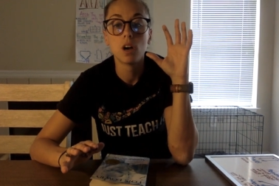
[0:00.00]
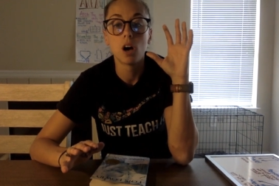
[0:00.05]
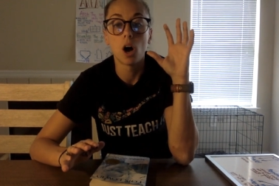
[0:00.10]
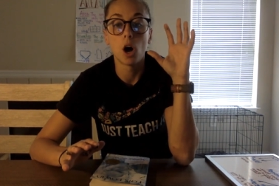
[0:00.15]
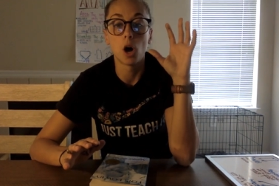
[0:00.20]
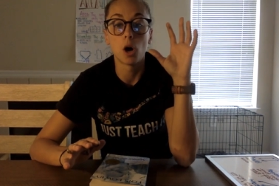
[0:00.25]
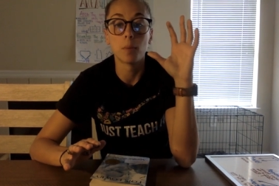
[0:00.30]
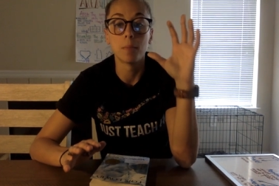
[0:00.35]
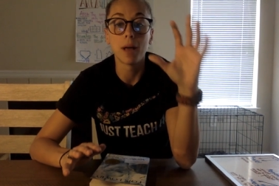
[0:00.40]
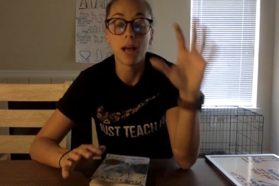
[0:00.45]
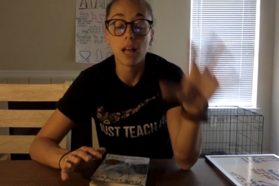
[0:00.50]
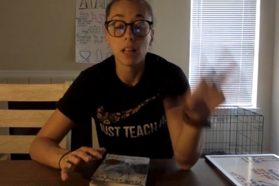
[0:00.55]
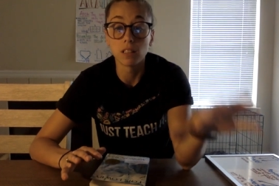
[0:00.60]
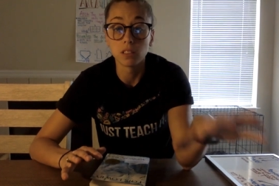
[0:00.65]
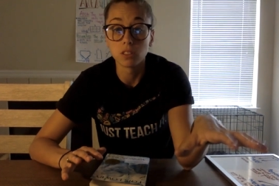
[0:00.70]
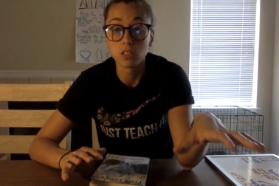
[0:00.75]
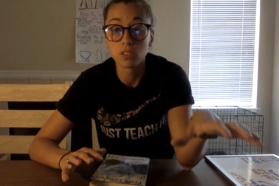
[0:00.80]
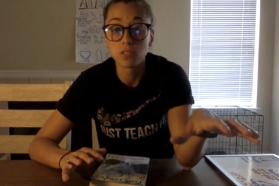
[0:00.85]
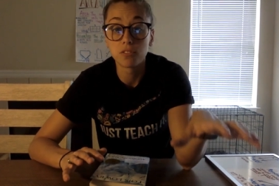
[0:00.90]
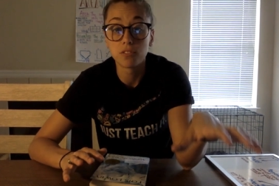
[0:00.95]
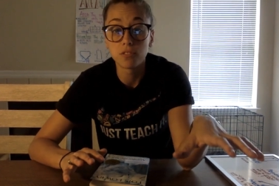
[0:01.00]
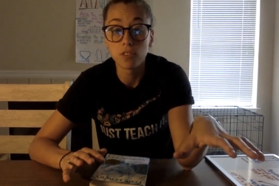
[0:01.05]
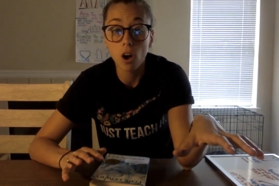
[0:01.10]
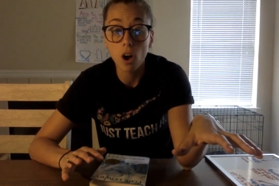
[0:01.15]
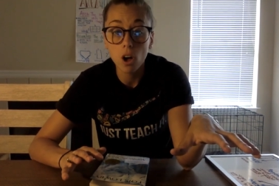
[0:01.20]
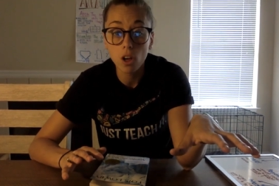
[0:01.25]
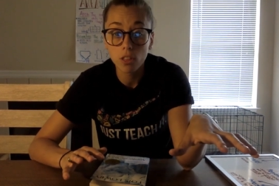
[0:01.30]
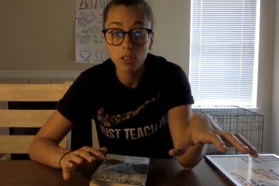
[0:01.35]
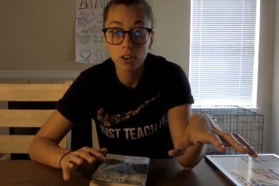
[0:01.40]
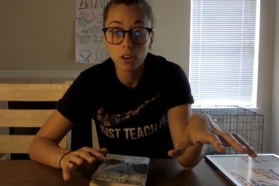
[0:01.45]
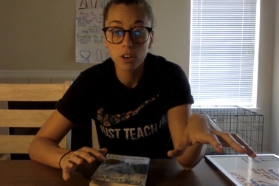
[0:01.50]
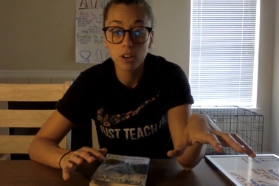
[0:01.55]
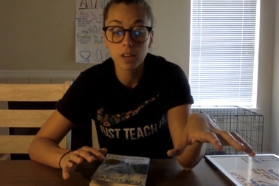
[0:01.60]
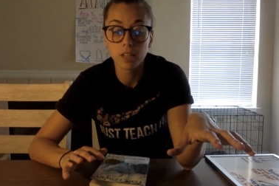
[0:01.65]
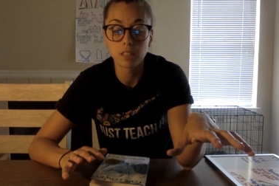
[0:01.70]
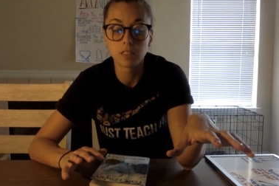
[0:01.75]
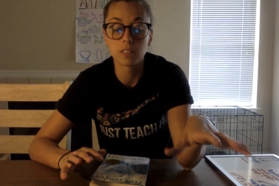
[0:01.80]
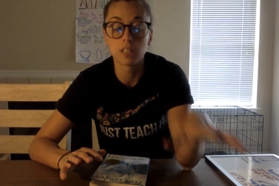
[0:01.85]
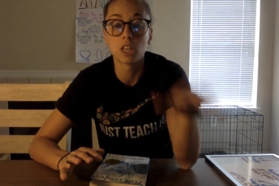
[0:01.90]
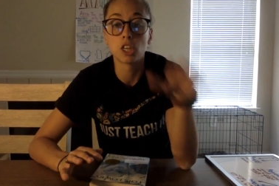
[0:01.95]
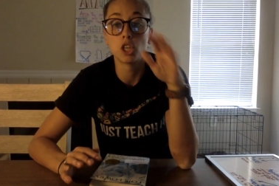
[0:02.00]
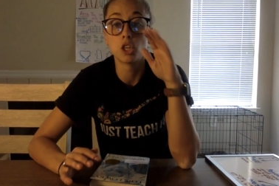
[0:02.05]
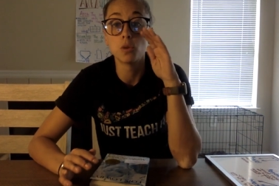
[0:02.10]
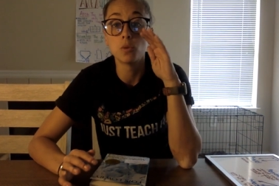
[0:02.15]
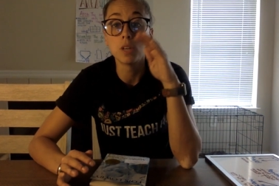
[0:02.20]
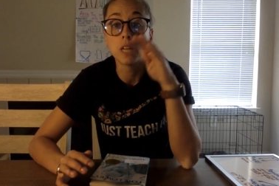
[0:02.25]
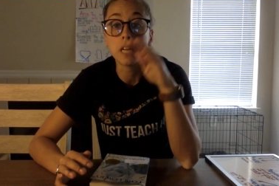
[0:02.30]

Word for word: um, Ellen's father and said, You